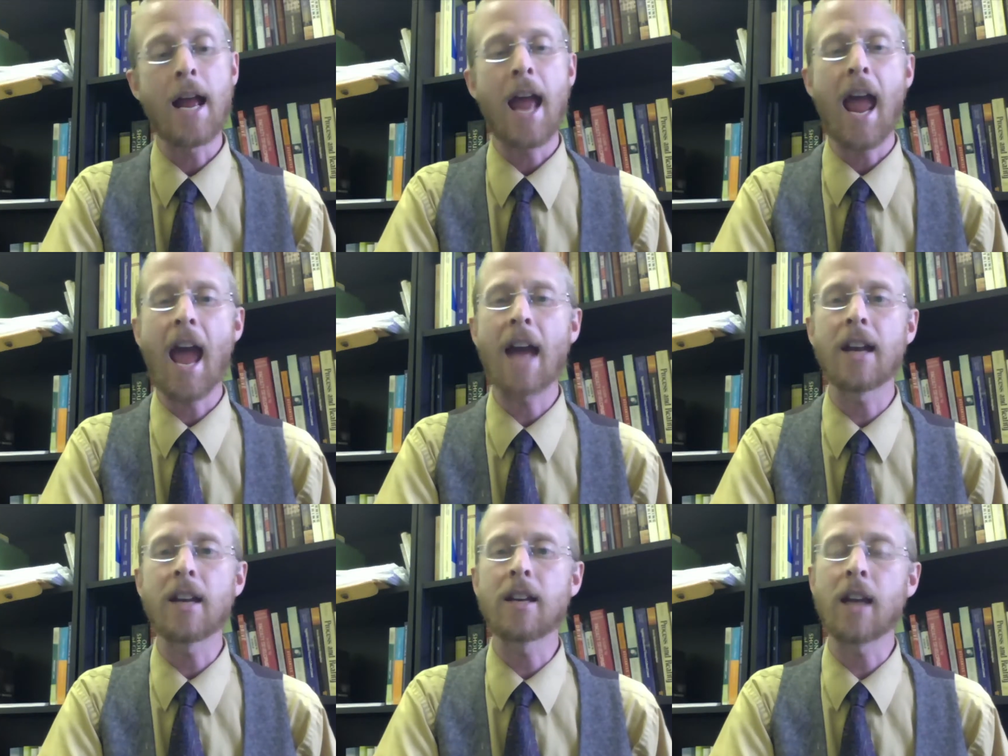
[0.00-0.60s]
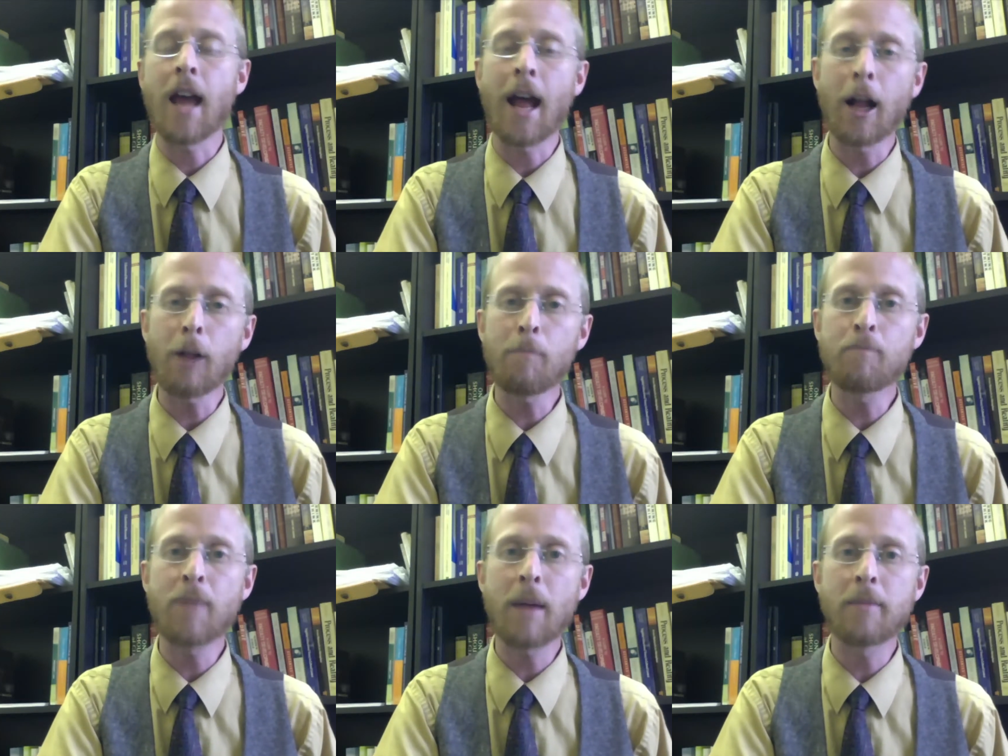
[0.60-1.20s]
And to
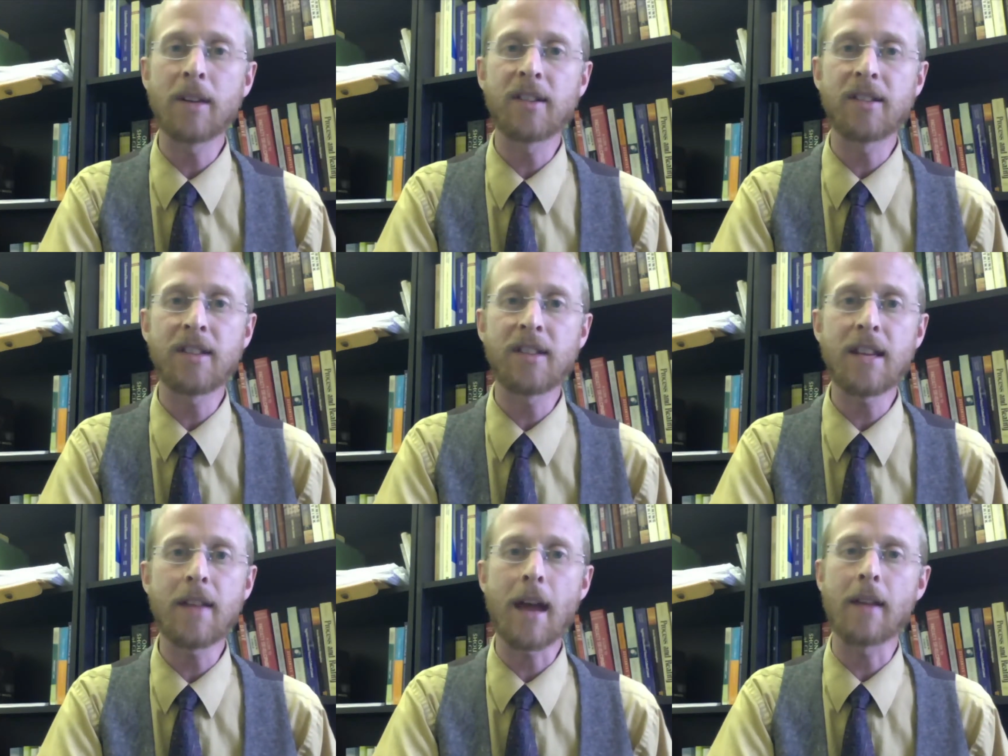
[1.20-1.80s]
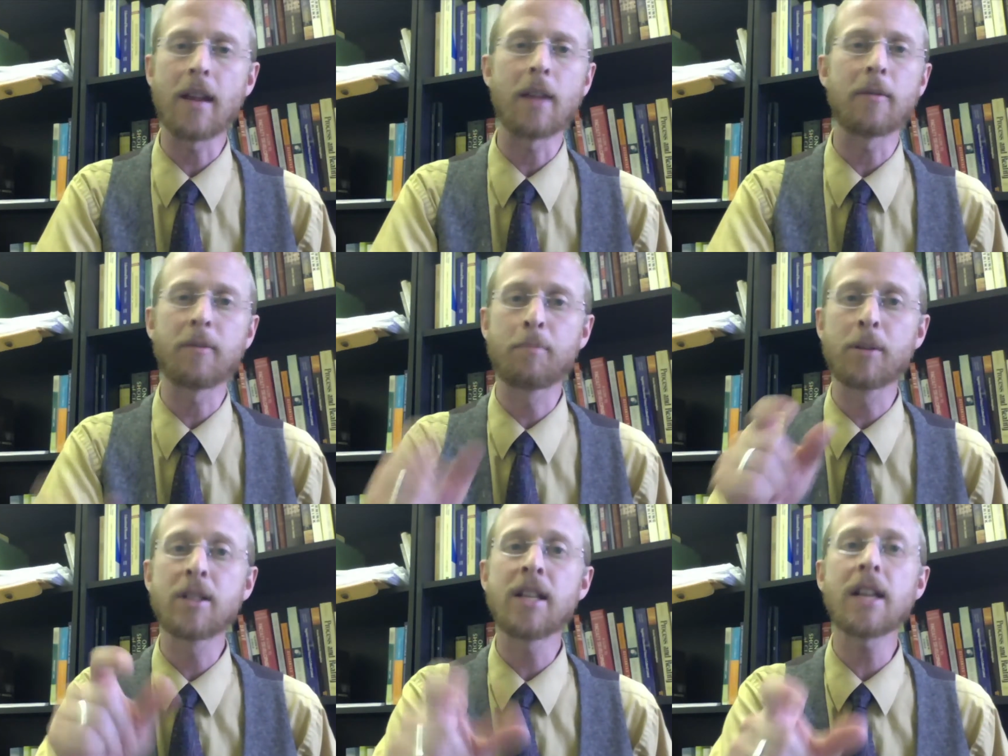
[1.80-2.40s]
help them to see that, it's
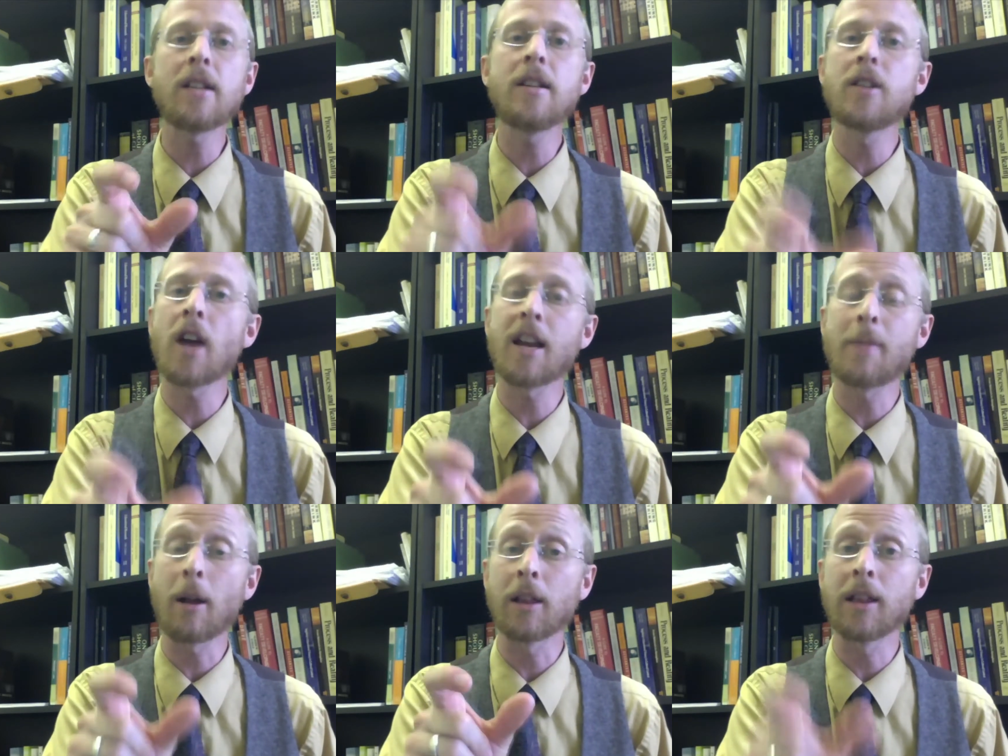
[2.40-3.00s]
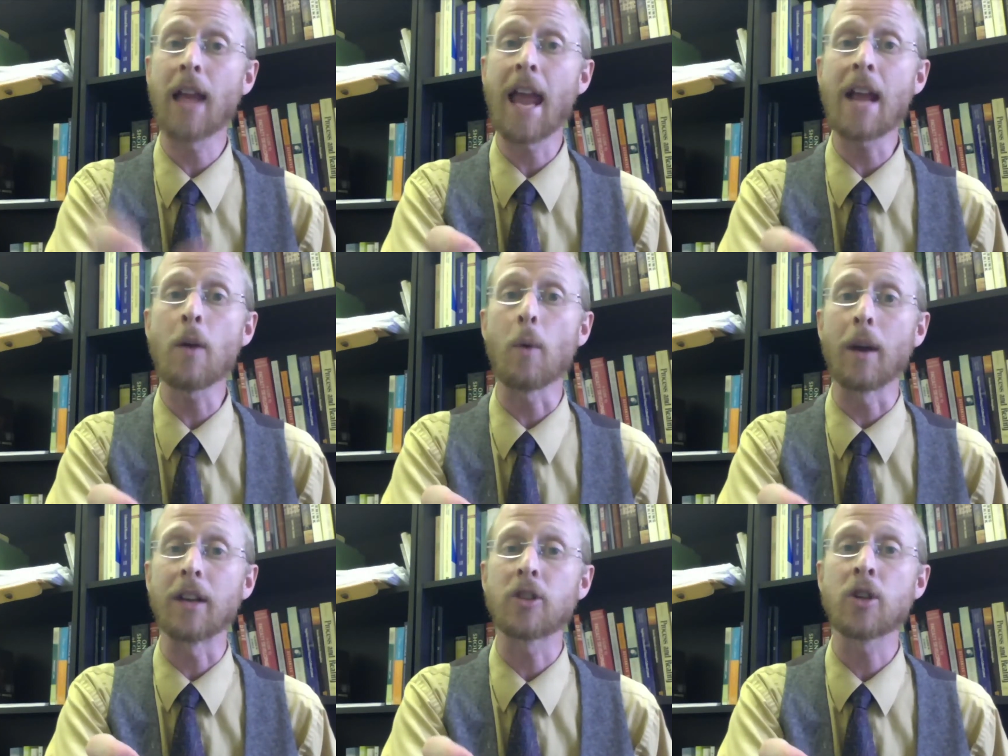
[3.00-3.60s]
particularly talking about
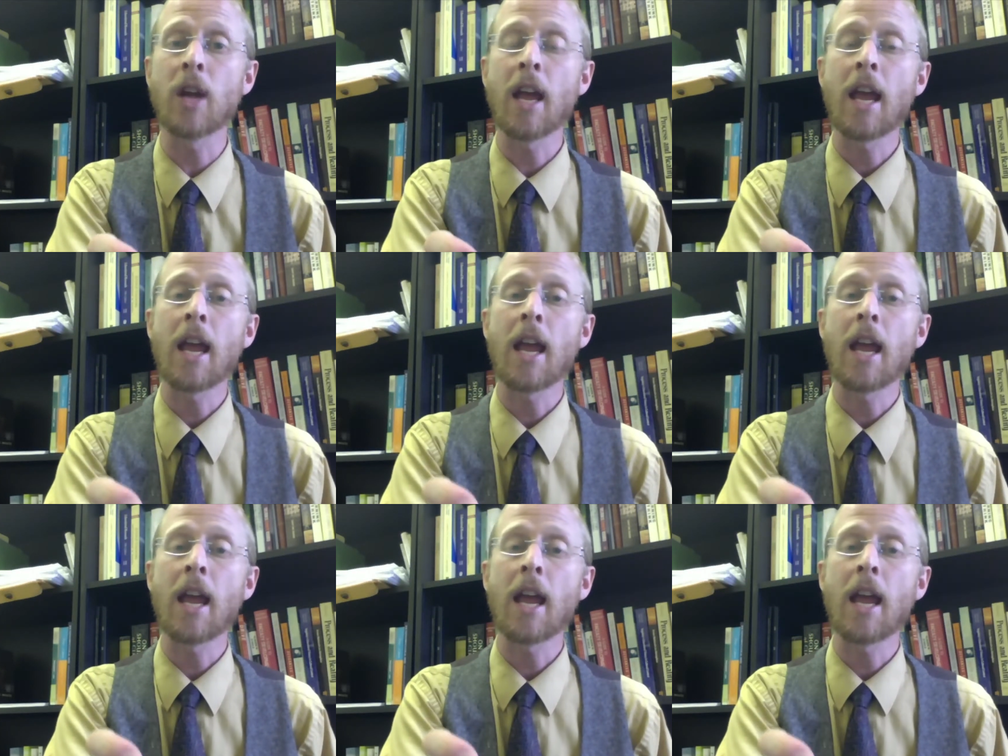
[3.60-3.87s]
language,